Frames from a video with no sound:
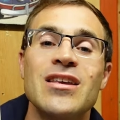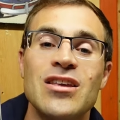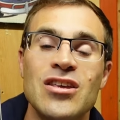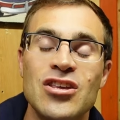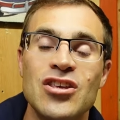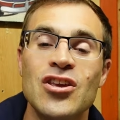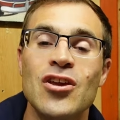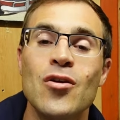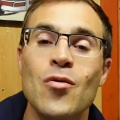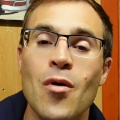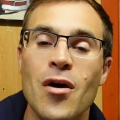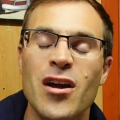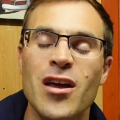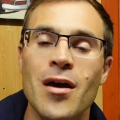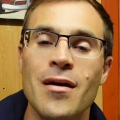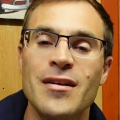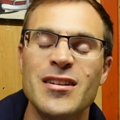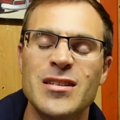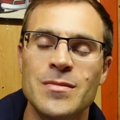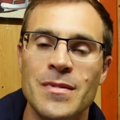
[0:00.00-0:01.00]
You are
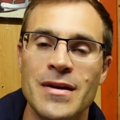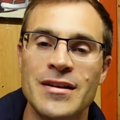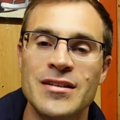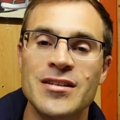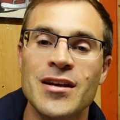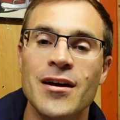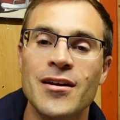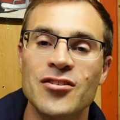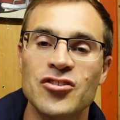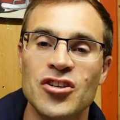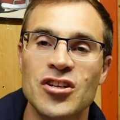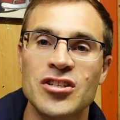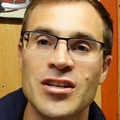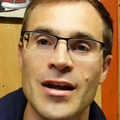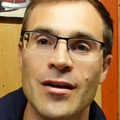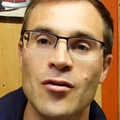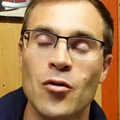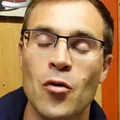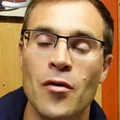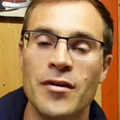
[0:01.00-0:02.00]
going to be touching
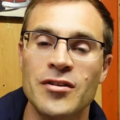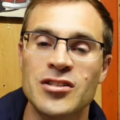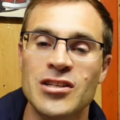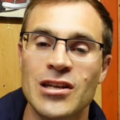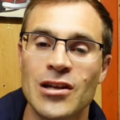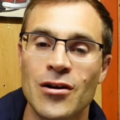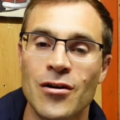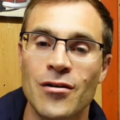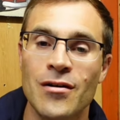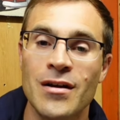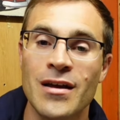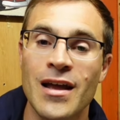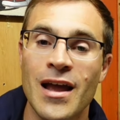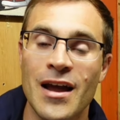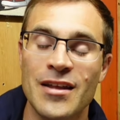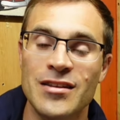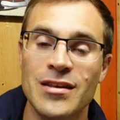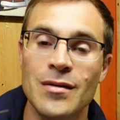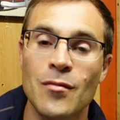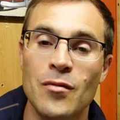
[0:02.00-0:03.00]
down quite a lot
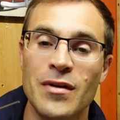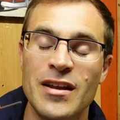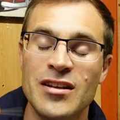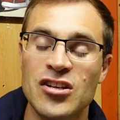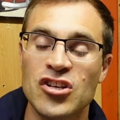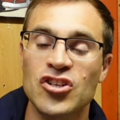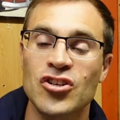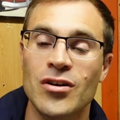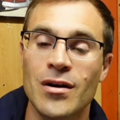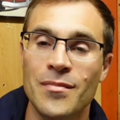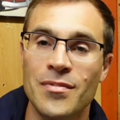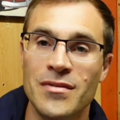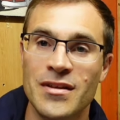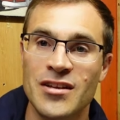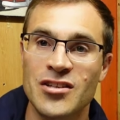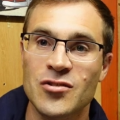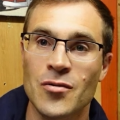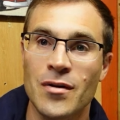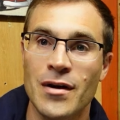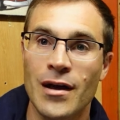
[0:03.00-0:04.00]
and you will need to sharpen
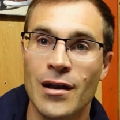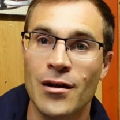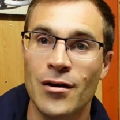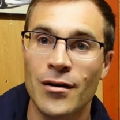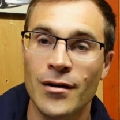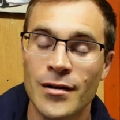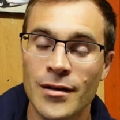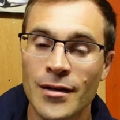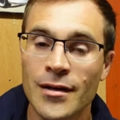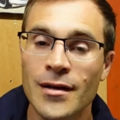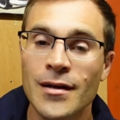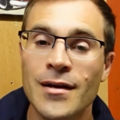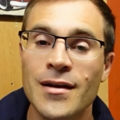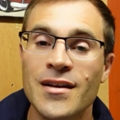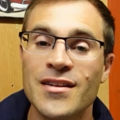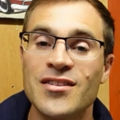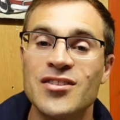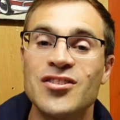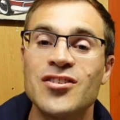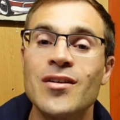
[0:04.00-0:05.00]
these quite a lot.
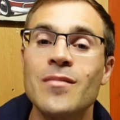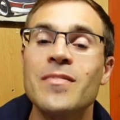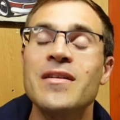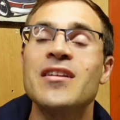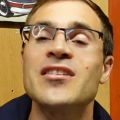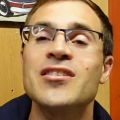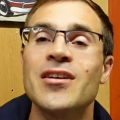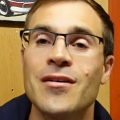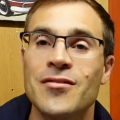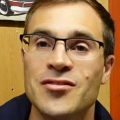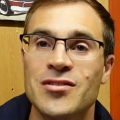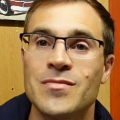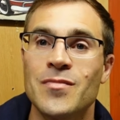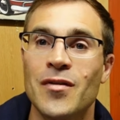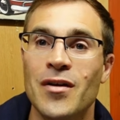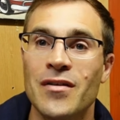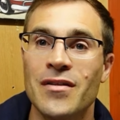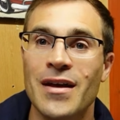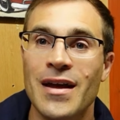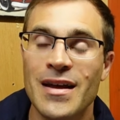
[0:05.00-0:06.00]
Don't be disheartened
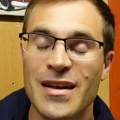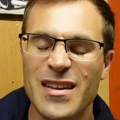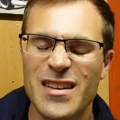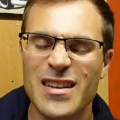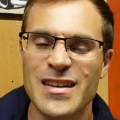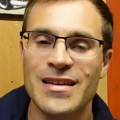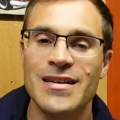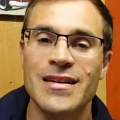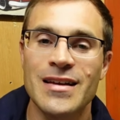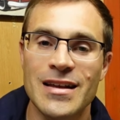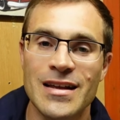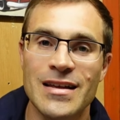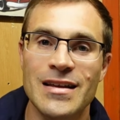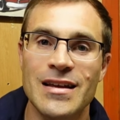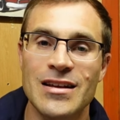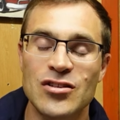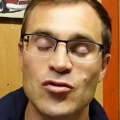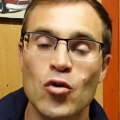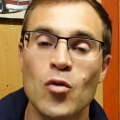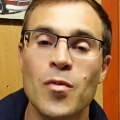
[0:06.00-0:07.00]
by that,
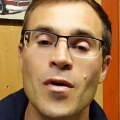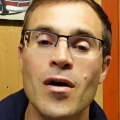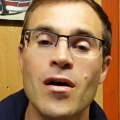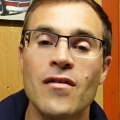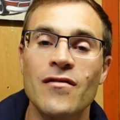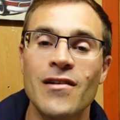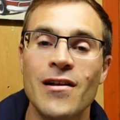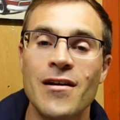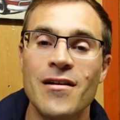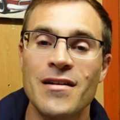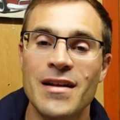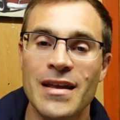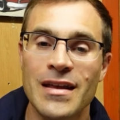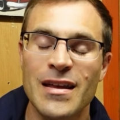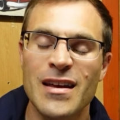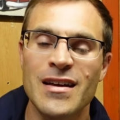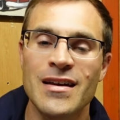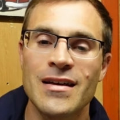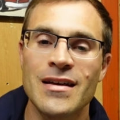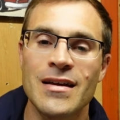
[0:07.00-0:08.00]
it's all part of learning
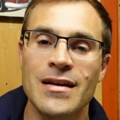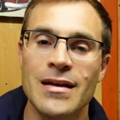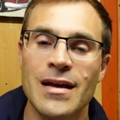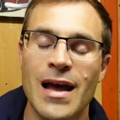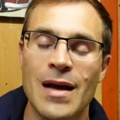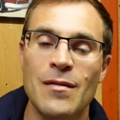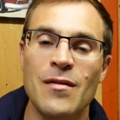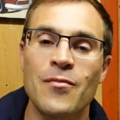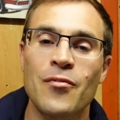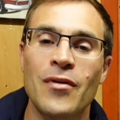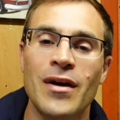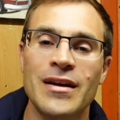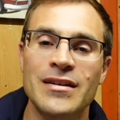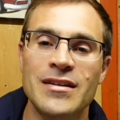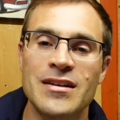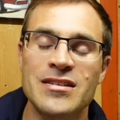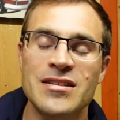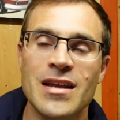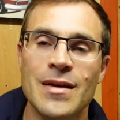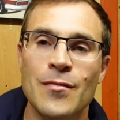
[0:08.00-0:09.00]
and with
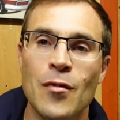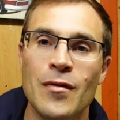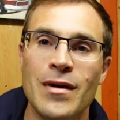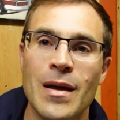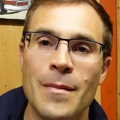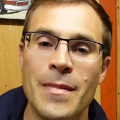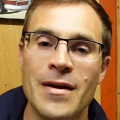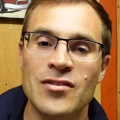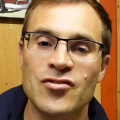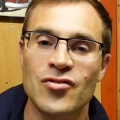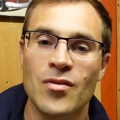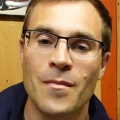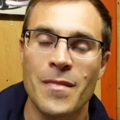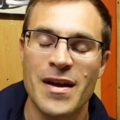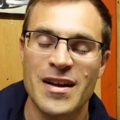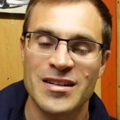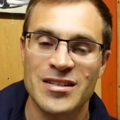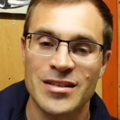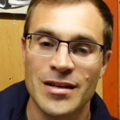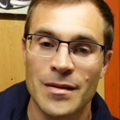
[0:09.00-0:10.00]
practice it will get better and
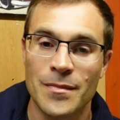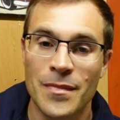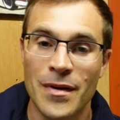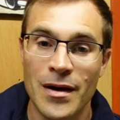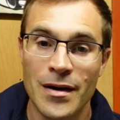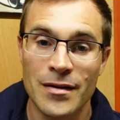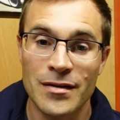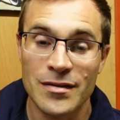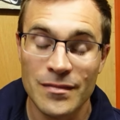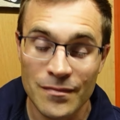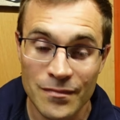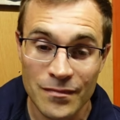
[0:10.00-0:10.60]
better, but